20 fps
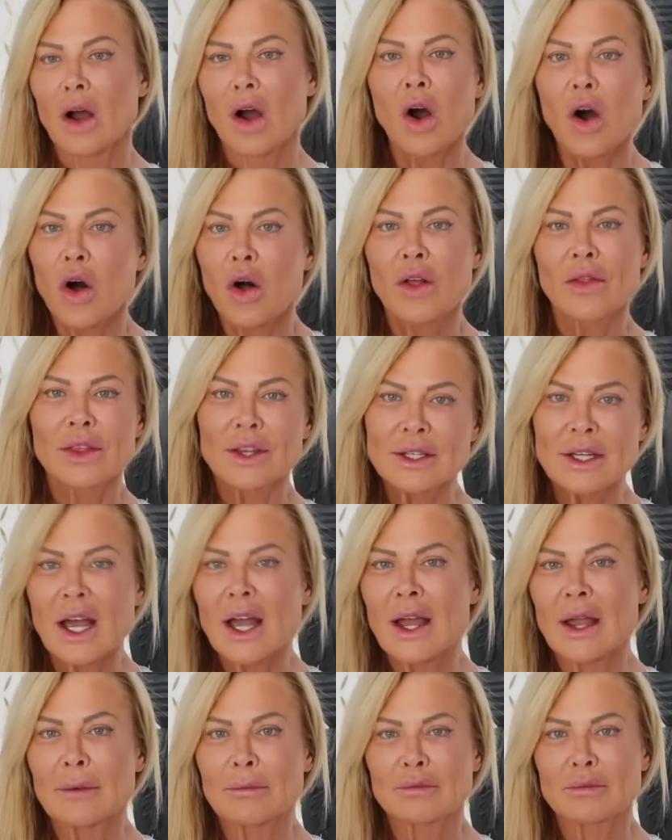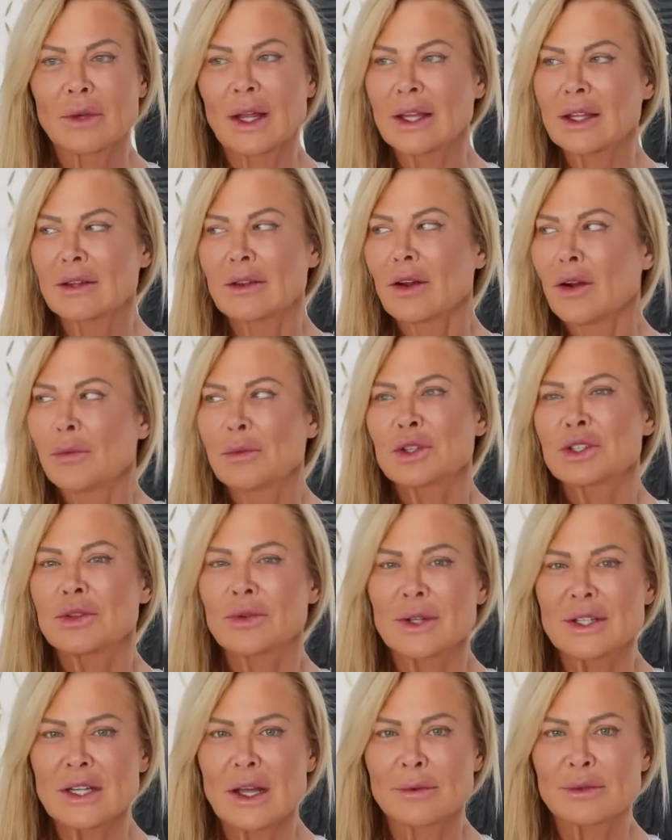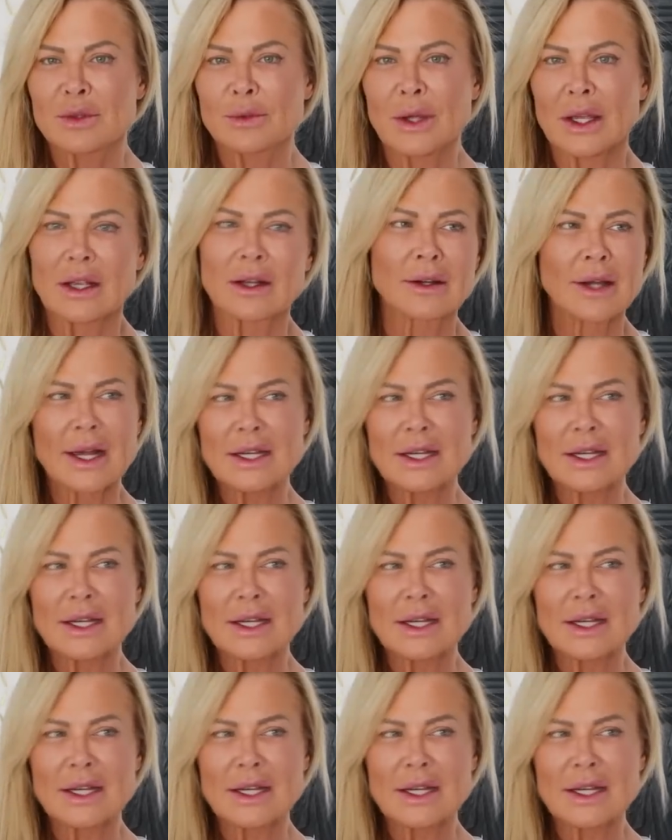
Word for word: all the time, like almost 3 times a week.